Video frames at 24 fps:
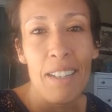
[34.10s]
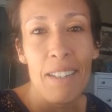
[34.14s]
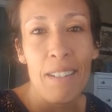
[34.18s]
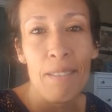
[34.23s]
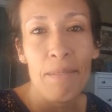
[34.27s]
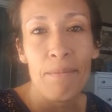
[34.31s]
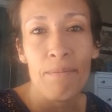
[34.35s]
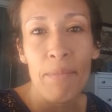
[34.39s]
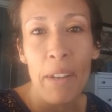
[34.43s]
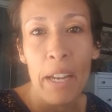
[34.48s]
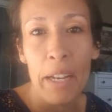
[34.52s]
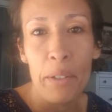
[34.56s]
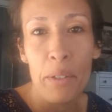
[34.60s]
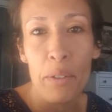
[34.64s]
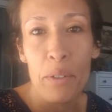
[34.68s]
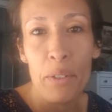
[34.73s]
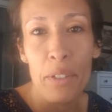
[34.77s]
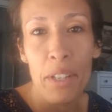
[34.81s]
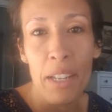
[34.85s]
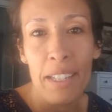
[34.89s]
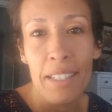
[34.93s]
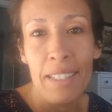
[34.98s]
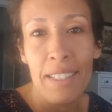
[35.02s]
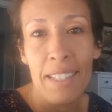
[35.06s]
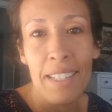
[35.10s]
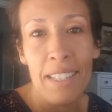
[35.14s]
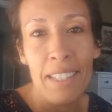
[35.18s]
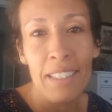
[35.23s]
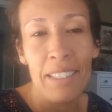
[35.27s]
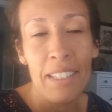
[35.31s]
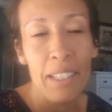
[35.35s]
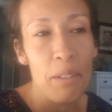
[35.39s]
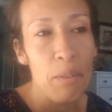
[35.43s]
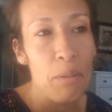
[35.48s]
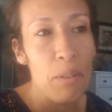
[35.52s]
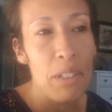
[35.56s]
um,
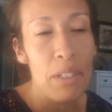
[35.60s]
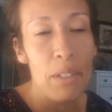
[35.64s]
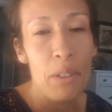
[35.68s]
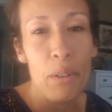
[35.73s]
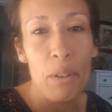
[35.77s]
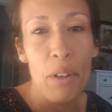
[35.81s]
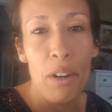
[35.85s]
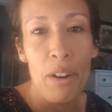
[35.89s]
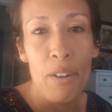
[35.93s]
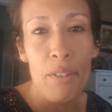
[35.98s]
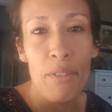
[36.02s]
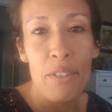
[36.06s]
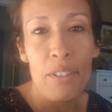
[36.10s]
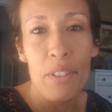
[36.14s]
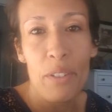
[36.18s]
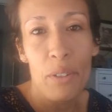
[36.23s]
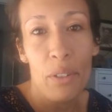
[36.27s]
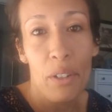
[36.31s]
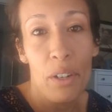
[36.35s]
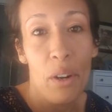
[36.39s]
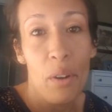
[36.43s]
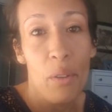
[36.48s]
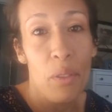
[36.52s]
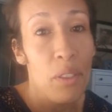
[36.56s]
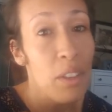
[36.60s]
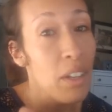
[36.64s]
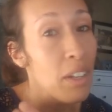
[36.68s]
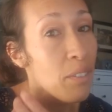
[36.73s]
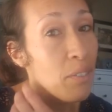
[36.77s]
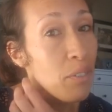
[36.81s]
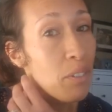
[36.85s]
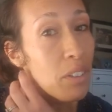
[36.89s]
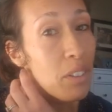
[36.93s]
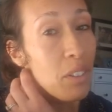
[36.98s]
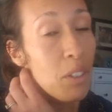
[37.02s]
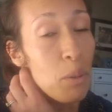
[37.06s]
exercising, and like we'd go off and do our own
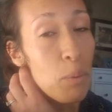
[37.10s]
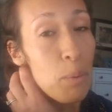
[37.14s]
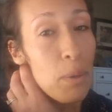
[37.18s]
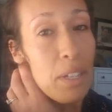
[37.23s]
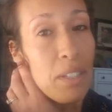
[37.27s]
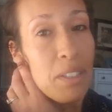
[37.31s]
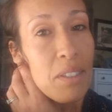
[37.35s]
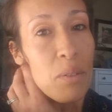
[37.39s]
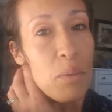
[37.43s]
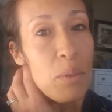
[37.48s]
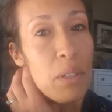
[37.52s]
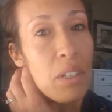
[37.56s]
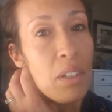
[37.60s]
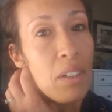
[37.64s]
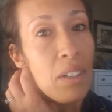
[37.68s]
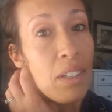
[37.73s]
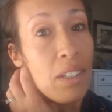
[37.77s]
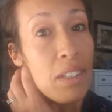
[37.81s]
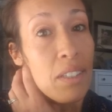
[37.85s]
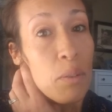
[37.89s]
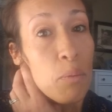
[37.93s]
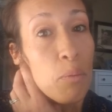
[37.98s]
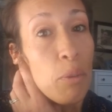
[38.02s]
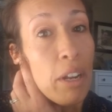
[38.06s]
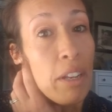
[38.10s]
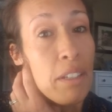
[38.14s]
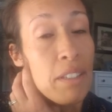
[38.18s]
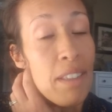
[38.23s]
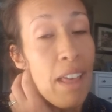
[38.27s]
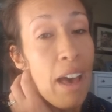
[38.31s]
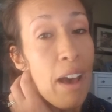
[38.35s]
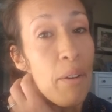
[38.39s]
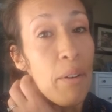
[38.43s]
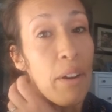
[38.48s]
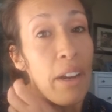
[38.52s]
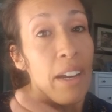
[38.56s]
thing for a little bit so we could get some
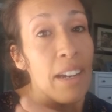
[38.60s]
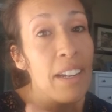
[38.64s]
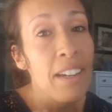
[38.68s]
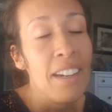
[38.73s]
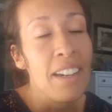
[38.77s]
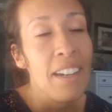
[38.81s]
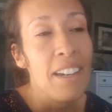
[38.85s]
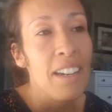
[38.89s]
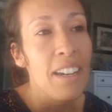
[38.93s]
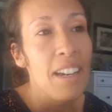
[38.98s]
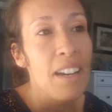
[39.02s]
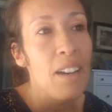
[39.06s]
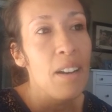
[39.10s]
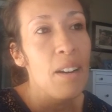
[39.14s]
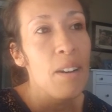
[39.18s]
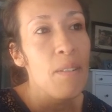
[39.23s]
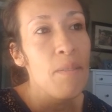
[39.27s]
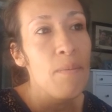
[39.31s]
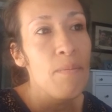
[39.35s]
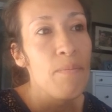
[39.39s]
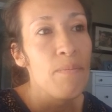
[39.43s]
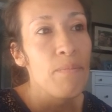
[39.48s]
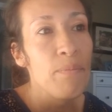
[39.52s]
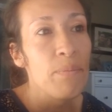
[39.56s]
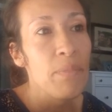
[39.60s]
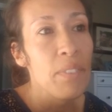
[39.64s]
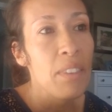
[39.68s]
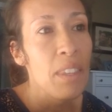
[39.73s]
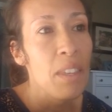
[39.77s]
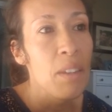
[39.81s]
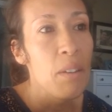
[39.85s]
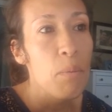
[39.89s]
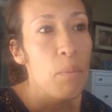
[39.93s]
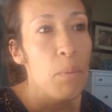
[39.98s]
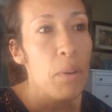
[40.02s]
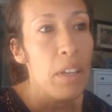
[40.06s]
rest that way. Um,
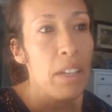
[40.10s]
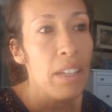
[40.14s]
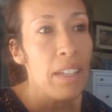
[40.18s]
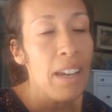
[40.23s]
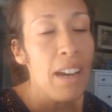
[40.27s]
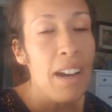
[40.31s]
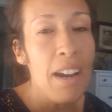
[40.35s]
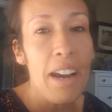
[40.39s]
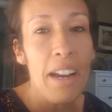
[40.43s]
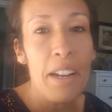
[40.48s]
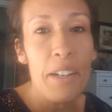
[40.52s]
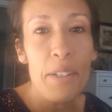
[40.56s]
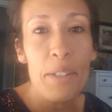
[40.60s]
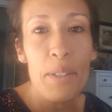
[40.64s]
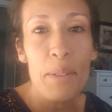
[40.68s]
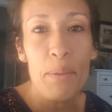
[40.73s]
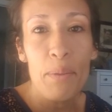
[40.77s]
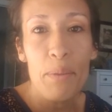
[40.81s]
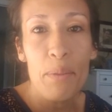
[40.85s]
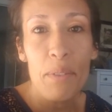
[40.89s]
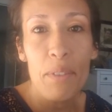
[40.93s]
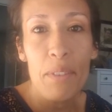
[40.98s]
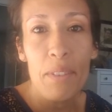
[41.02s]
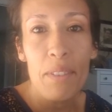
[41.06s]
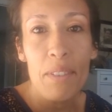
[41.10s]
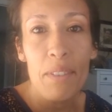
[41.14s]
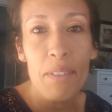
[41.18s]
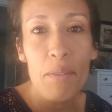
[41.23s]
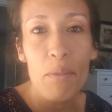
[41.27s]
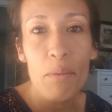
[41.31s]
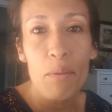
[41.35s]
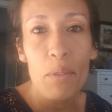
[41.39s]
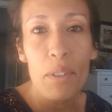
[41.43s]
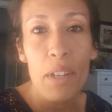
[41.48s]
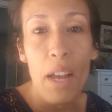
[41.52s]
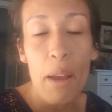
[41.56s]
but yeah, I just
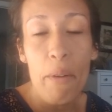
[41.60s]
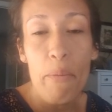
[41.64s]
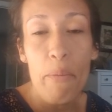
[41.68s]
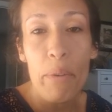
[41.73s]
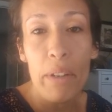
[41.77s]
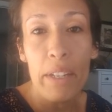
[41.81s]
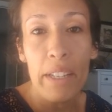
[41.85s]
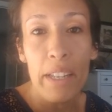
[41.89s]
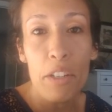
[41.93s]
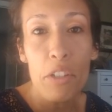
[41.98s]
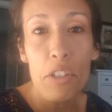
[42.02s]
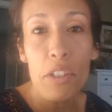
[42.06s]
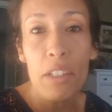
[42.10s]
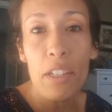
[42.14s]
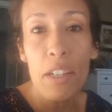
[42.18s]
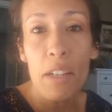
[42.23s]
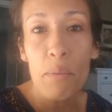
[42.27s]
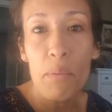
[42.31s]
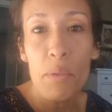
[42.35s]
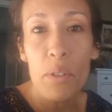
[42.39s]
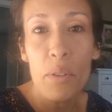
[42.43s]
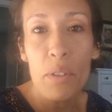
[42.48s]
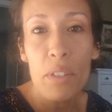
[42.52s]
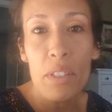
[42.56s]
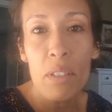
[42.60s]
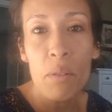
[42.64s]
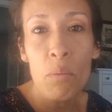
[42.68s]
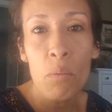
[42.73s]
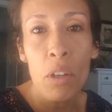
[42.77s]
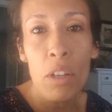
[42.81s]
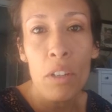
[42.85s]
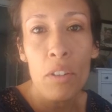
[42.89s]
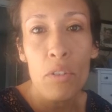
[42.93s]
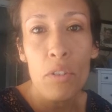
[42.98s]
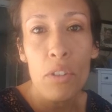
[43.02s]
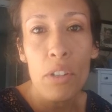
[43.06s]
I've been catching up, doing
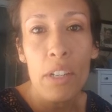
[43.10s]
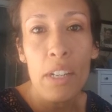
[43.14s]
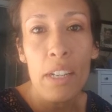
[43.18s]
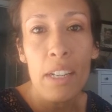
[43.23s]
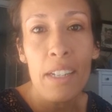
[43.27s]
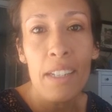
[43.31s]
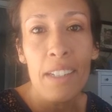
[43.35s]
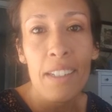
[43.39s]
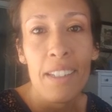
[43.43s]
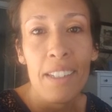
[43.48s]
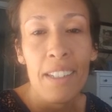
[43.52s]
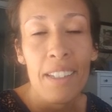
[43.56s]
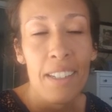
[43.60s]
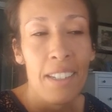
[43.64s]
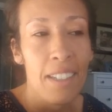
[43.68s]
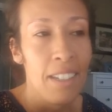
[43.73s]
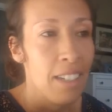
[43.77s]
some laundry,